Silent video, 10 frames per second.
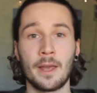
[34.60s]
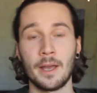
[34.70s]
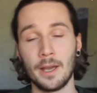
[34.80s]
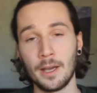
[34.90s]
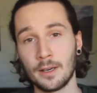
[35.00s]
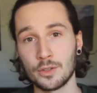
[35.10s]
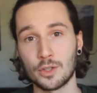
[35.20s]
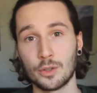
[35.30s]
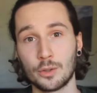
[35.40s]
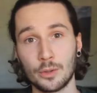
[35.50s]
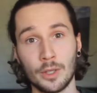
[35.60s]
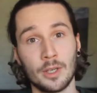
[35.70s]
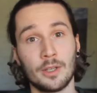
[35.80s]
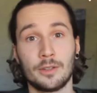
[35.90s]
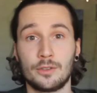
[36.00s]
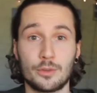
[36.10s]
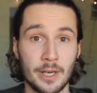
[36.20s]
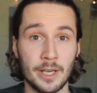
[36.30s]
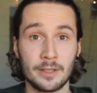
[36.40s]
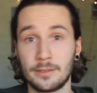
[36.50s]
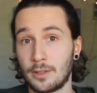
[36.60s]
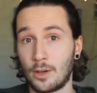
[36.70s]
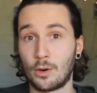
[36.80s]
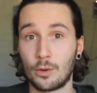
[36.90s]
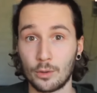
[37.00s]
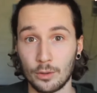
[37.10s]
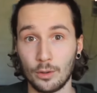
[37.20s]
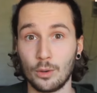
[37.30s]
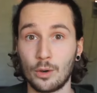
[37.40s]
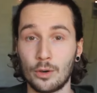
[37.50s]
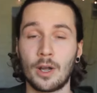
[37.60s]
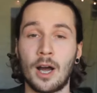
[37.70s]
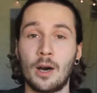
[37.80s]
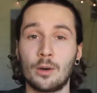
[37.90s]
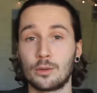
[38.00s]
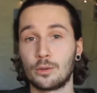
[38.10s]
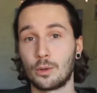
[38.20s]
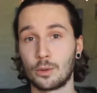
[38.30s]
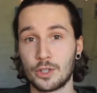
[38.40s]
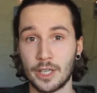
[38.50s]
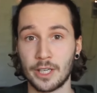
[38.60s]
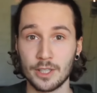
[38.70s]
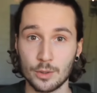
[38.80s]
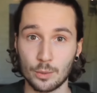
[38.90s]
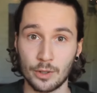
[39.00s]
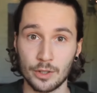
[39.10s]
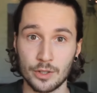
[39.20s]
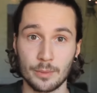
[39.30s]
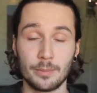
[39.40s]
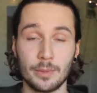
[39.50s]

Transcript: and also train or learn how Node.js works,